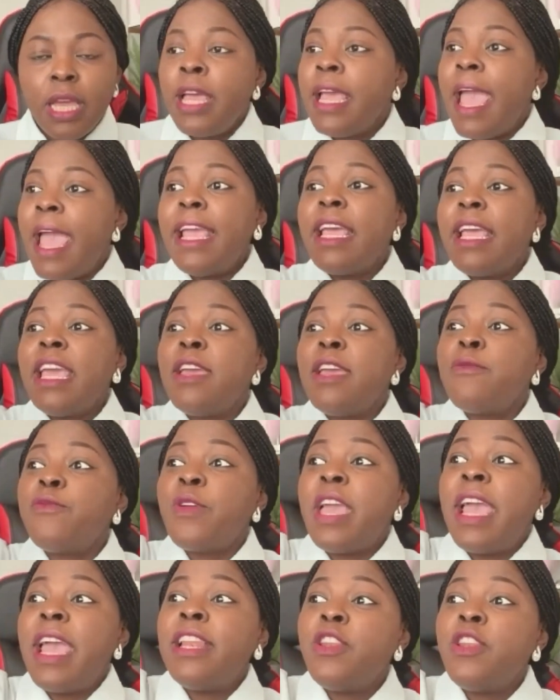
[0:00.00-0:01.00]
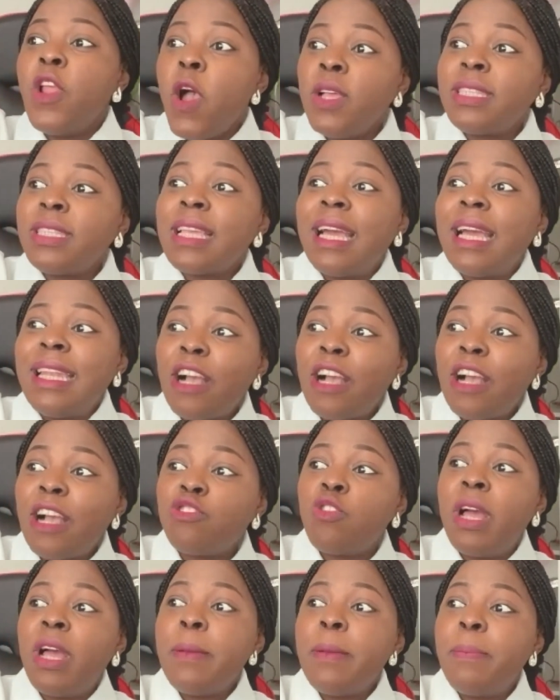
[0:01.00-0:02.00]
If a nurse can
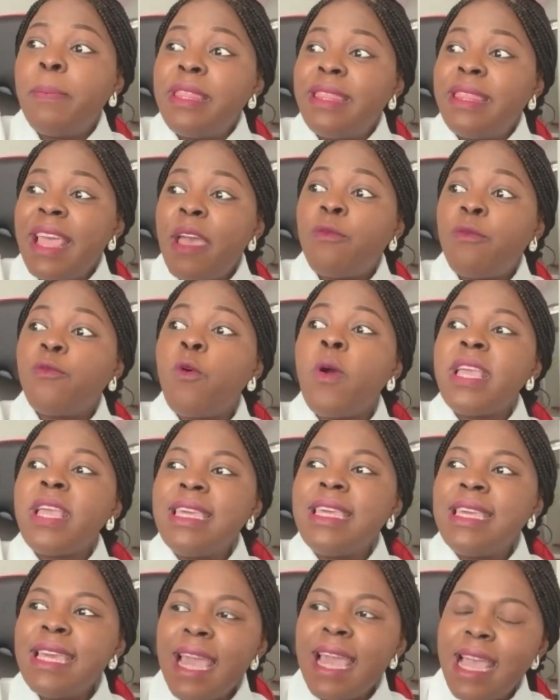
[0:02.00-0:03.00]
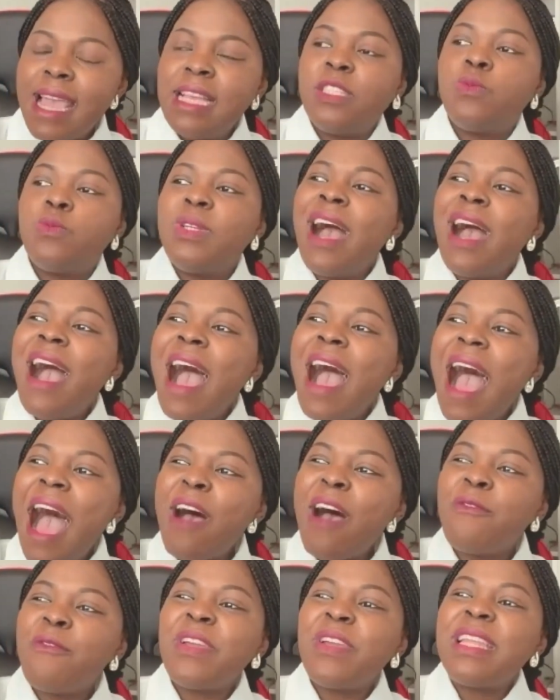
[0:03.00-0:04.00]
actually be there for years without
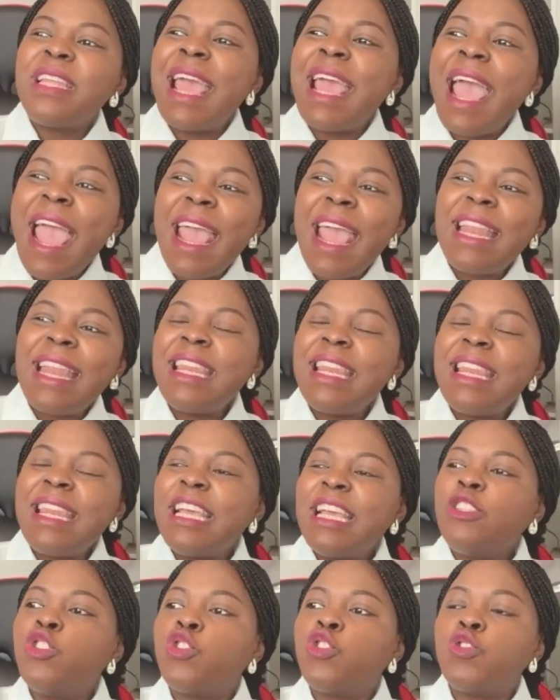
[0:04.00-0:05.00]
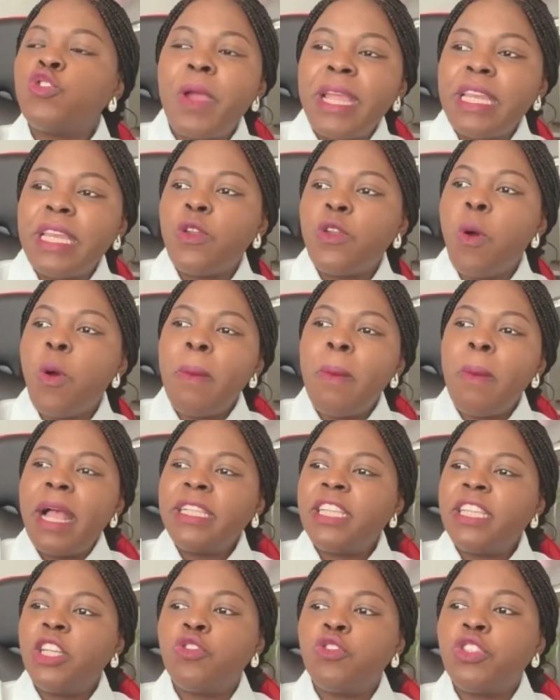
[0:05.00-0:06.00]
having any training, no
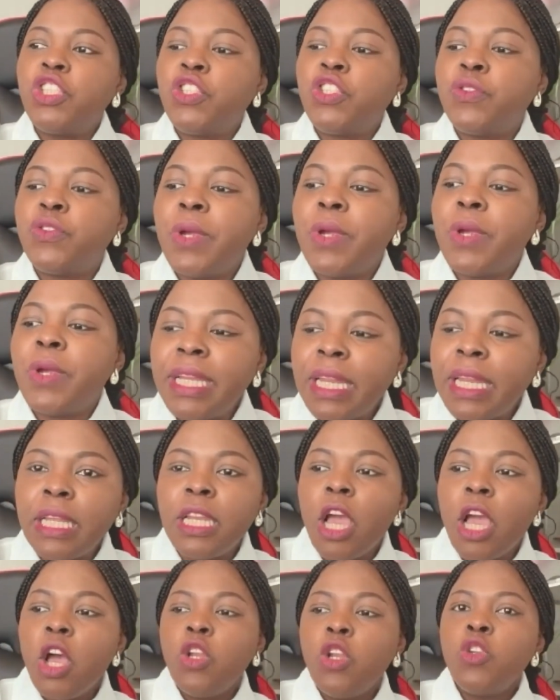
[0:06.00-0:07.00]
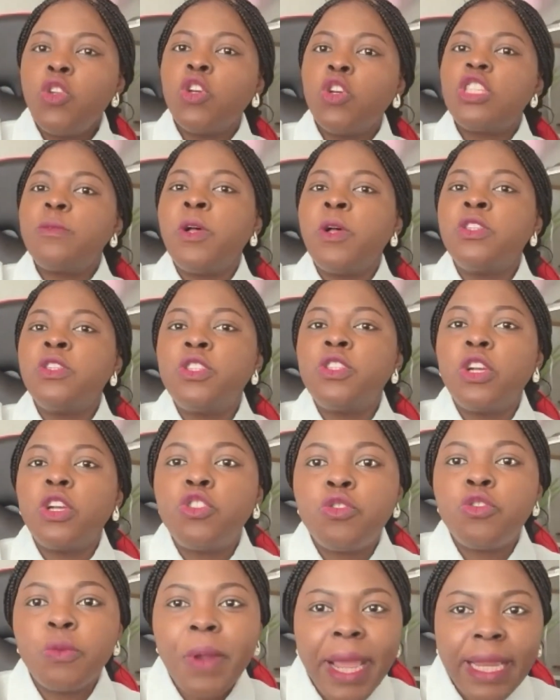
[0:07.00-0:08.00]
mandatory training, no sponsored
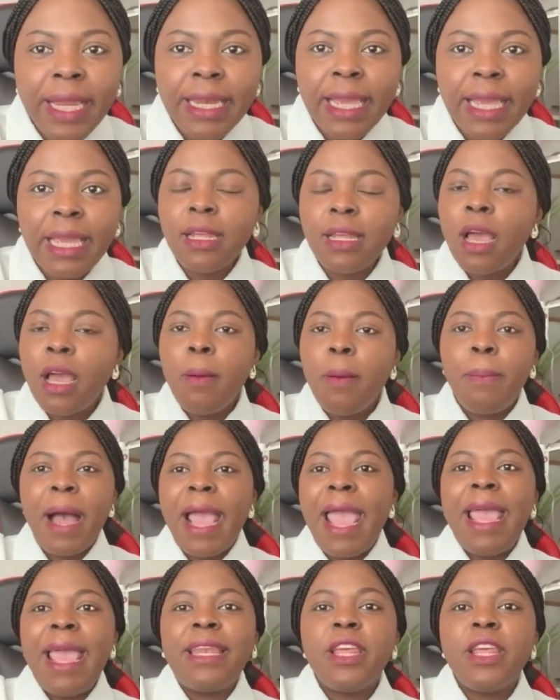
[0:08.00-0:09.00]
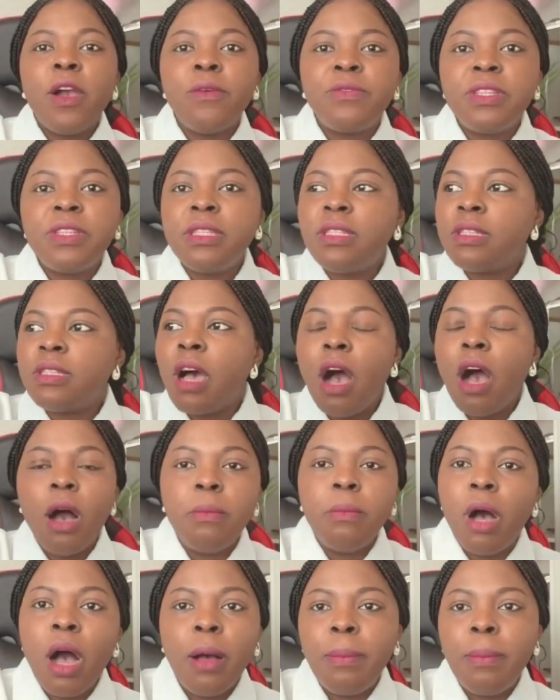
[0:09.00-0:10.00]
training by any of these
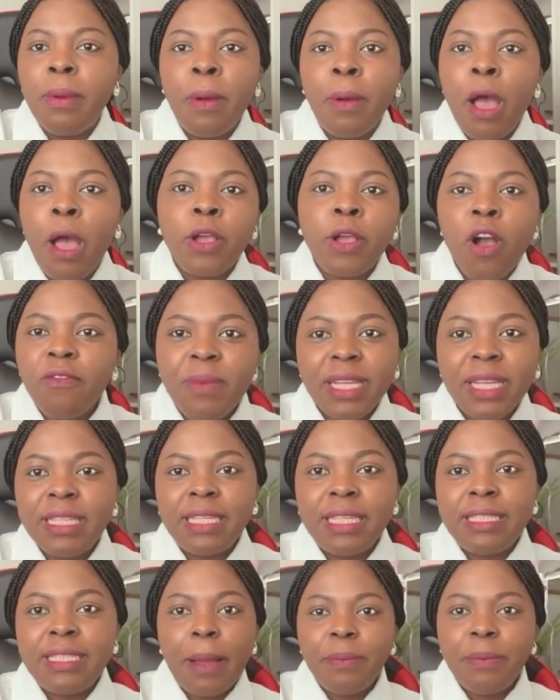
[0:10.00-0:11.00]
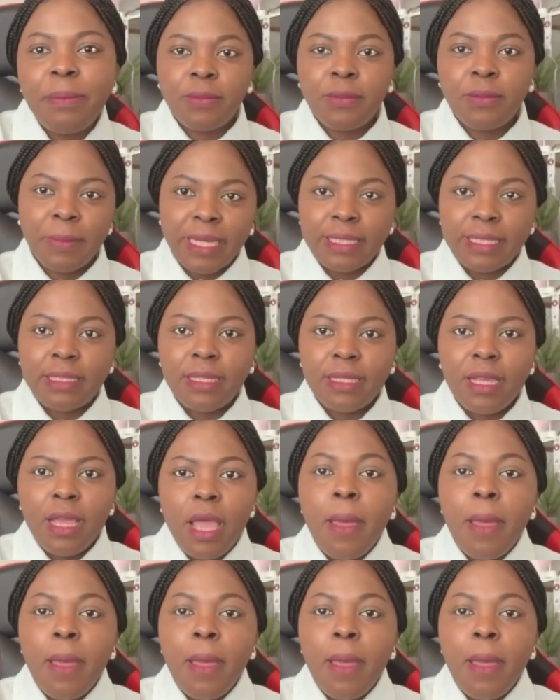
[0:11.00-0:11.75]
government establishments,